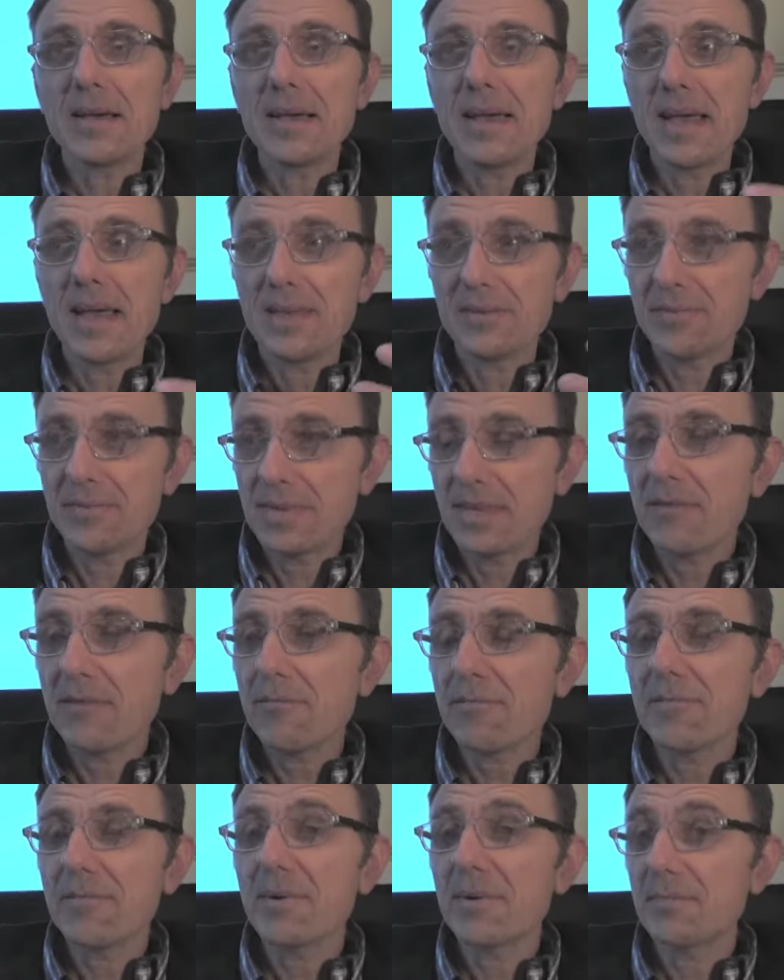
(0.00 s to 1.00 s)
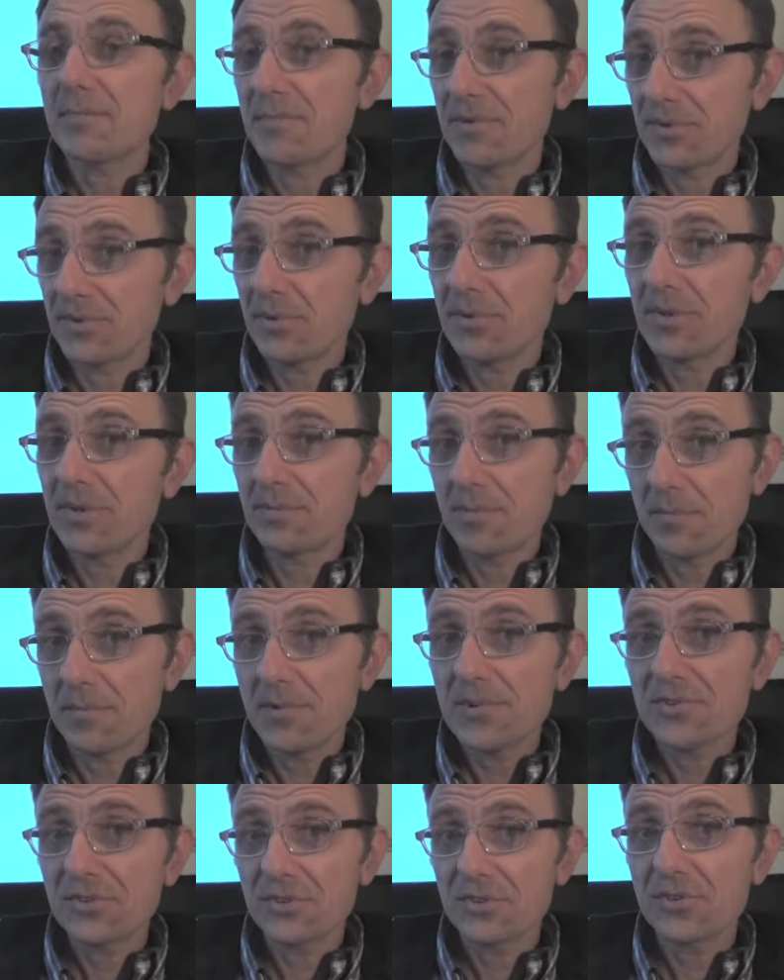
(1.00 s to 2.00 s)
As we give students
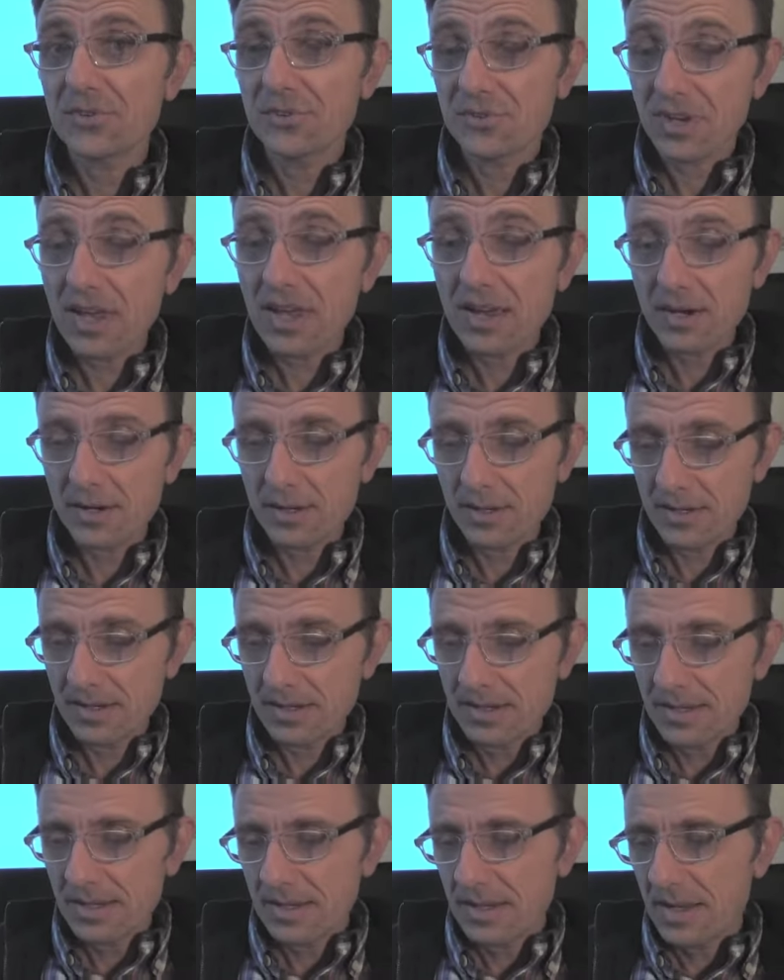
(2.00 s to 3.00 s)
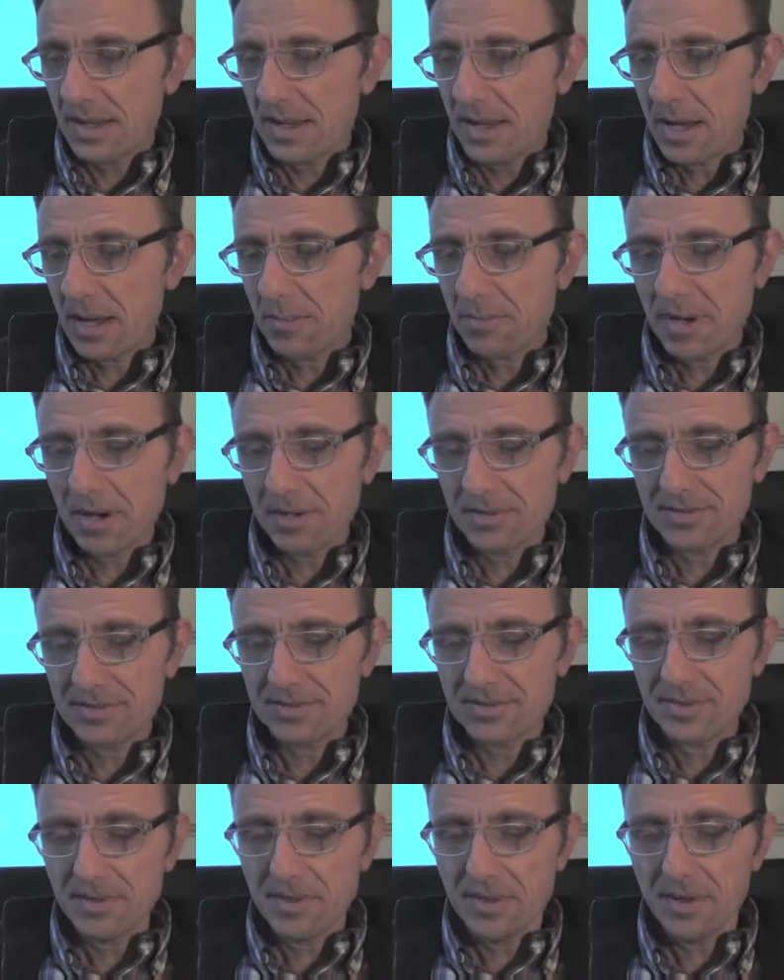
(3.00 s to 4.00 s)
permission to share
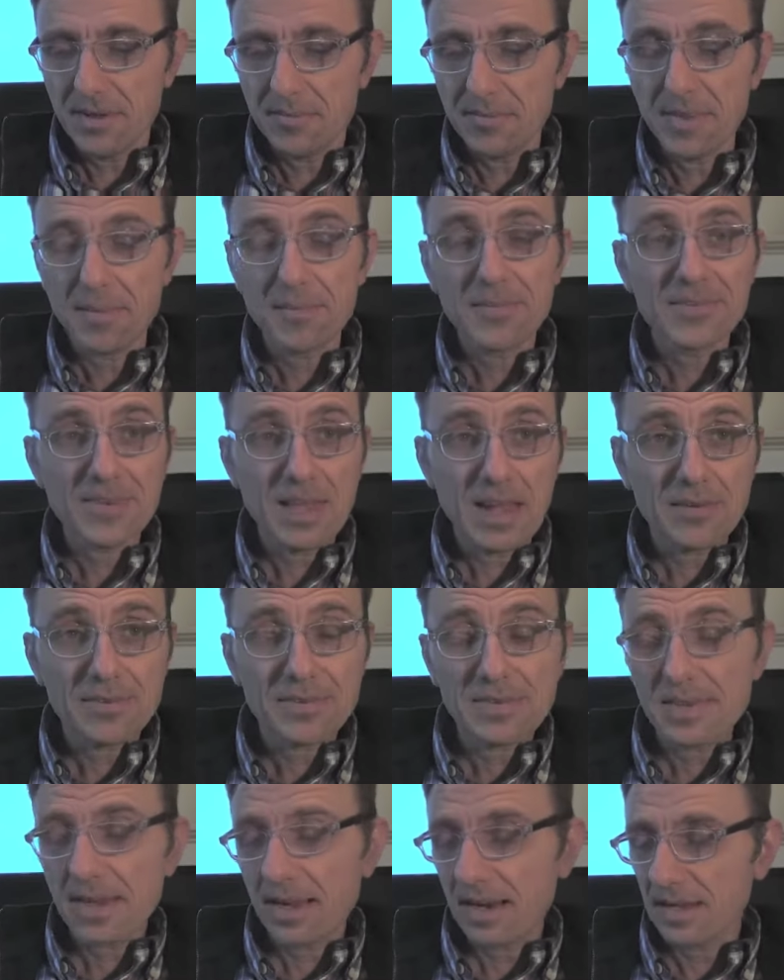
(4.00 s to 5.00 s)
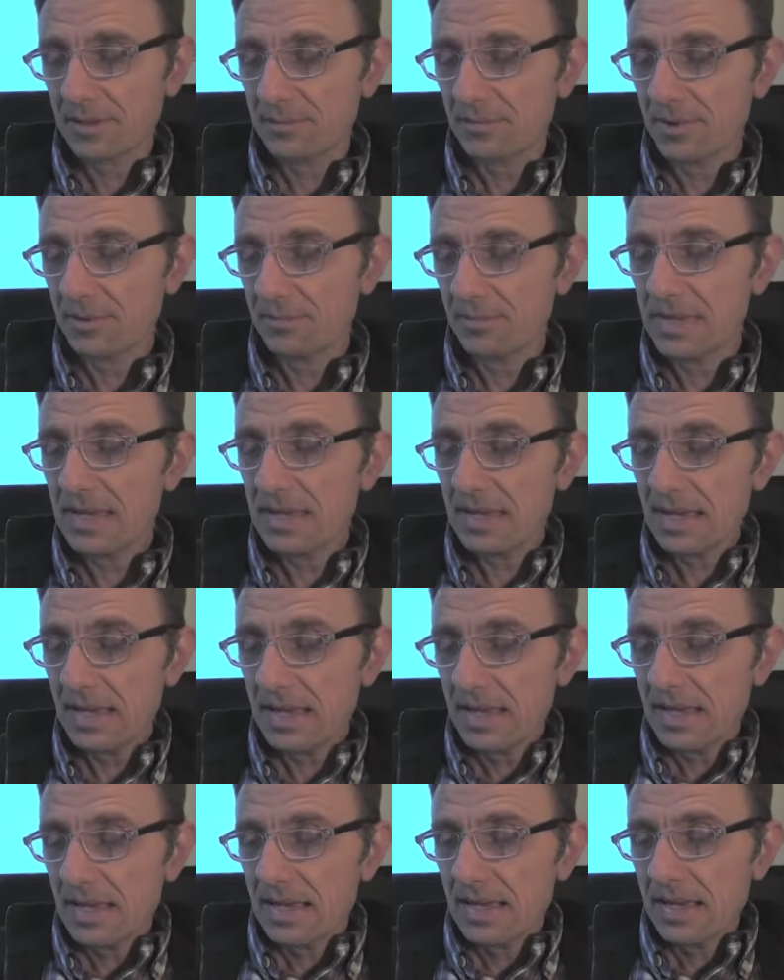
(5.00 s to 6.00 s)
about themselves and their artwork, we
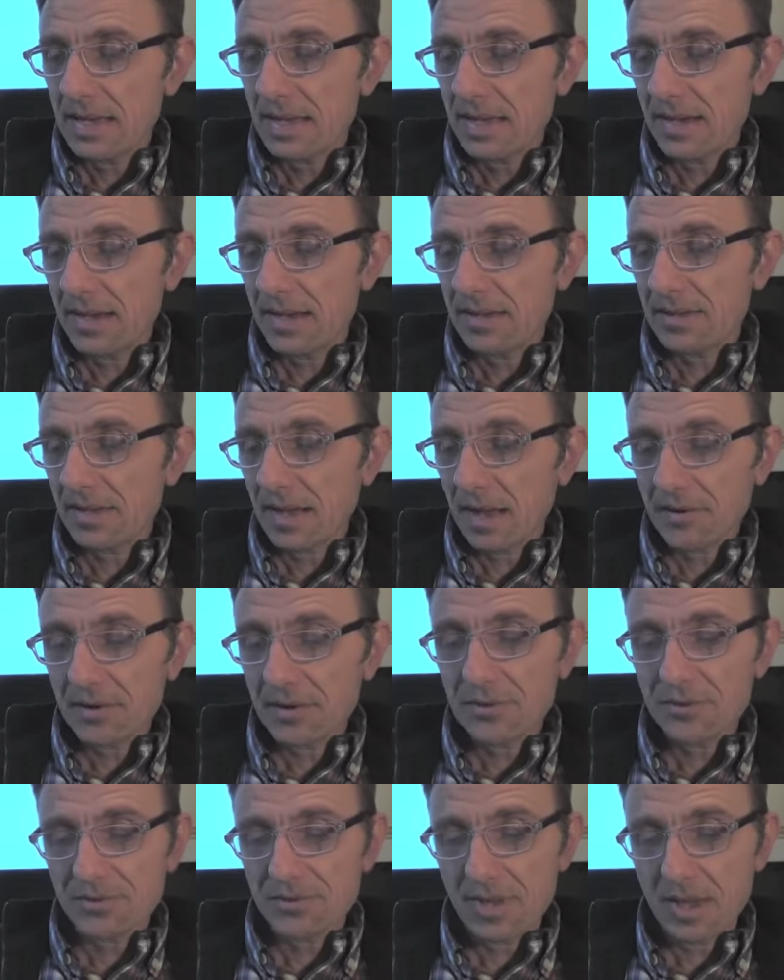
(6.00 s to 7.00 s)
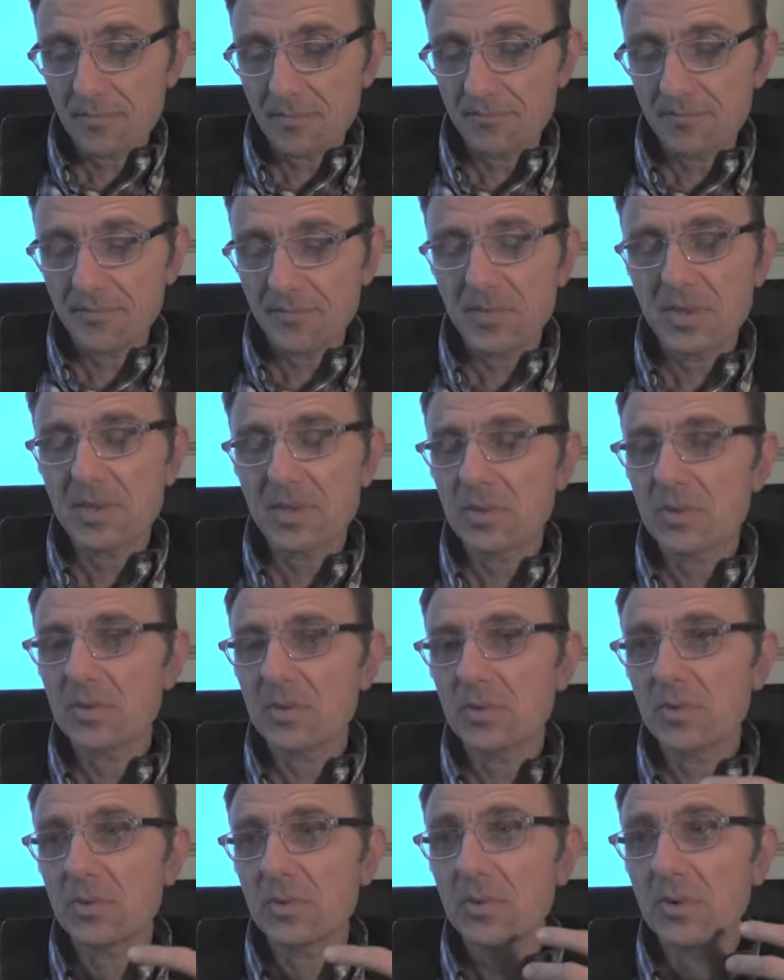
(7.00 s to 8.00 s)
encourage them
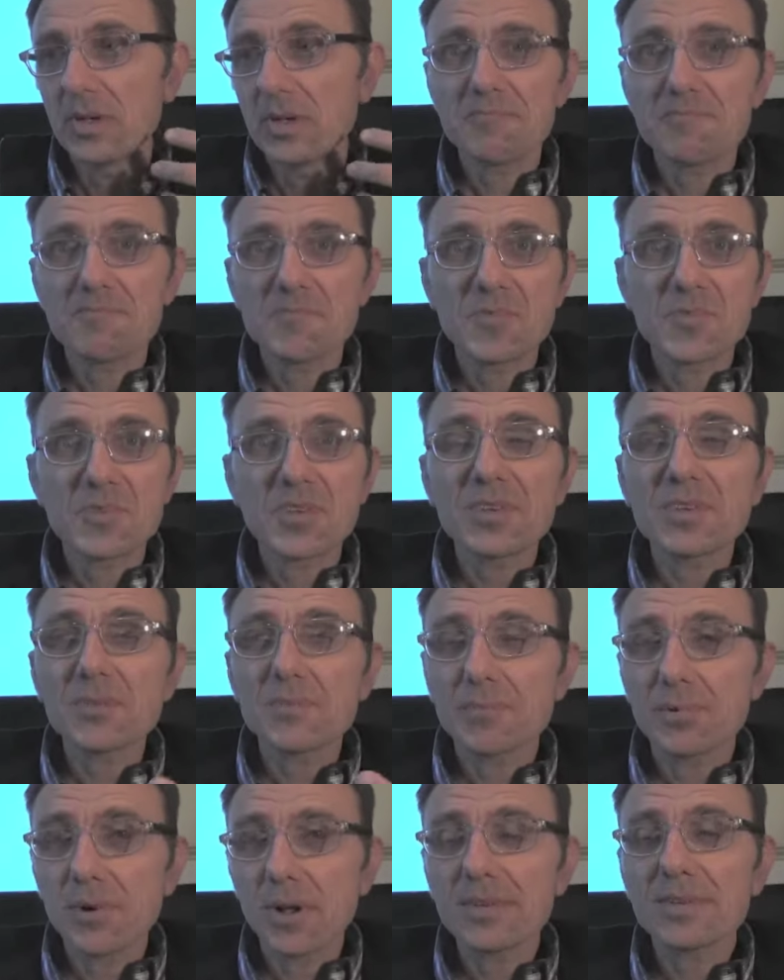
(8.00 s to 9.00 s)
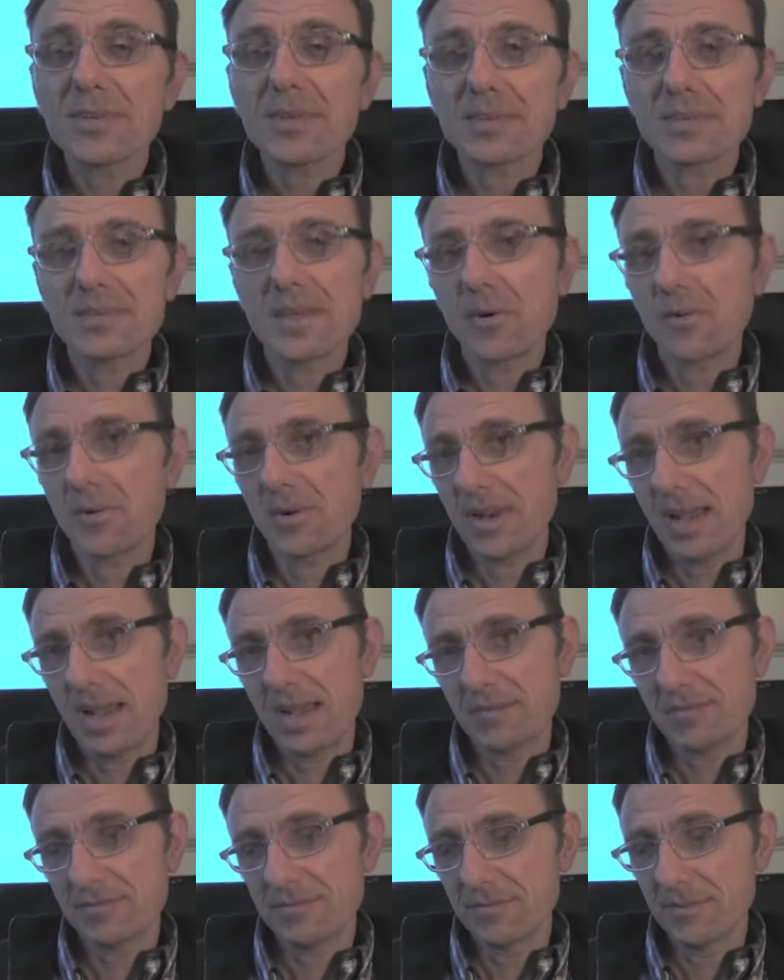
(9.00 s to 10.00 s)
to just process their own
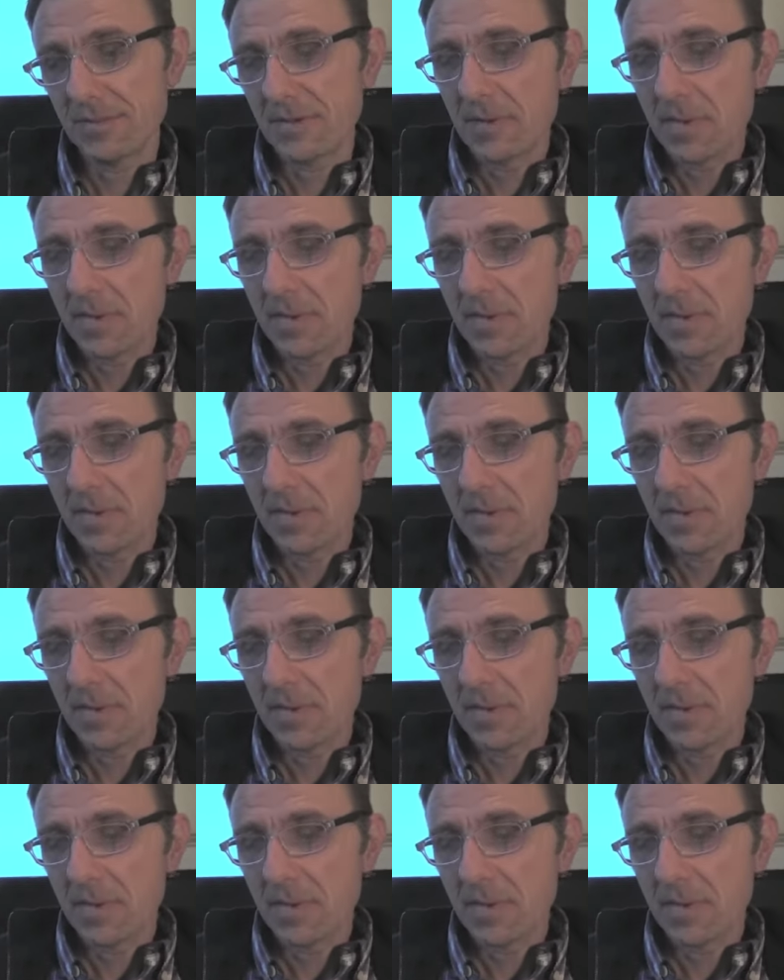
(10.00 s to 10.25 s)
life